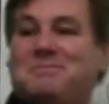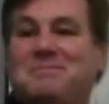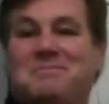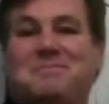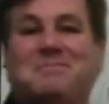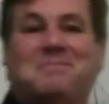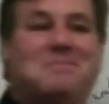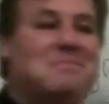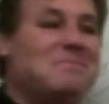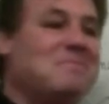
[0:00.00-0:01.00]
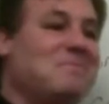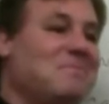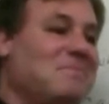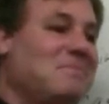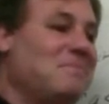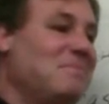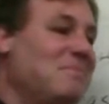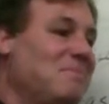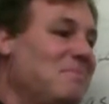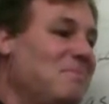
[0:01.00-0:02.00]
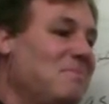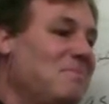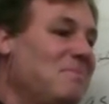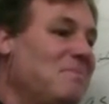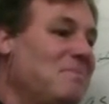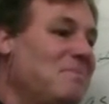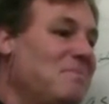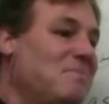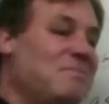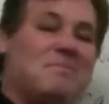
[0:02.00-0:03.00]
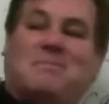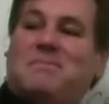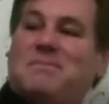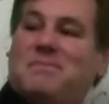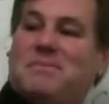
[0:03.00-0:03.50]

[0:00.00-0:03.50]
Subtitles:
No one is speaking in this clip.